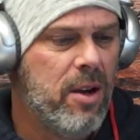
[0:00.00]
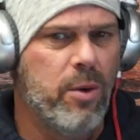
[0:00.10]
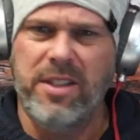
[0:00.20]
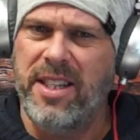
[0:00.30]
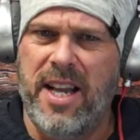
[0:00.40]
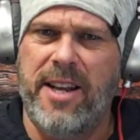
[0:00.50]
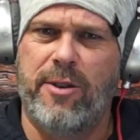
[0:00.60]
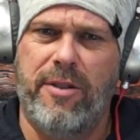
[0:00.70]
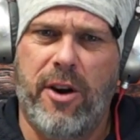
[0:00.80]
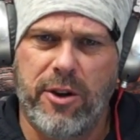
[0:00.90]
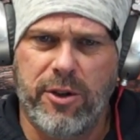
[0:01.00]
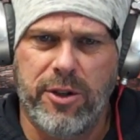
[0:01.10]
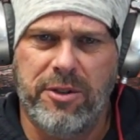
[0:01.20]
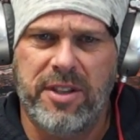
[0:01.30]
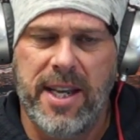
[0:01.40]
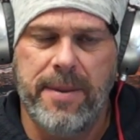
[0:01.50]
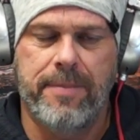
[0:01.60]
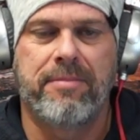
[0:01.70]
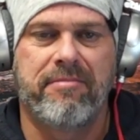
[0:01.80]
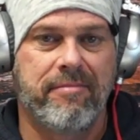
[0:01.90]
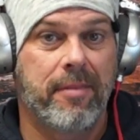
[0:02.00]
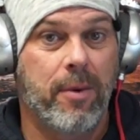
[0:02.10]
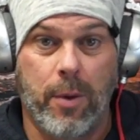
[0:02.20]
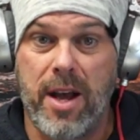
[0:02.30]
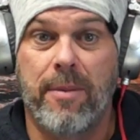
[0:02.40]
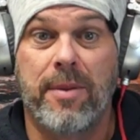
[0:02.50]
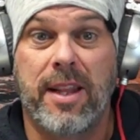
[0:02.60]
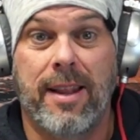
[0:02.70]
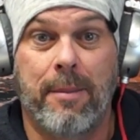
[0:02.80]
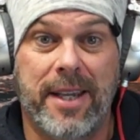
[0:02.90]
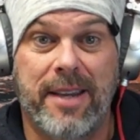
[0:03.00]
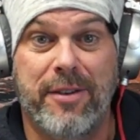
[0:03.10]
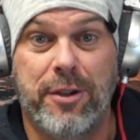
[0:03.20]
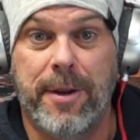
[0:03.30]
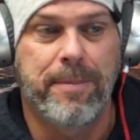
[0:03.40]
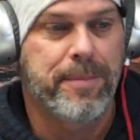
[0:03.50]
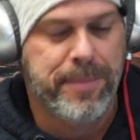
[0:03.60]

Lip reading: What's the title of the article, you say? Well, let me give it to you.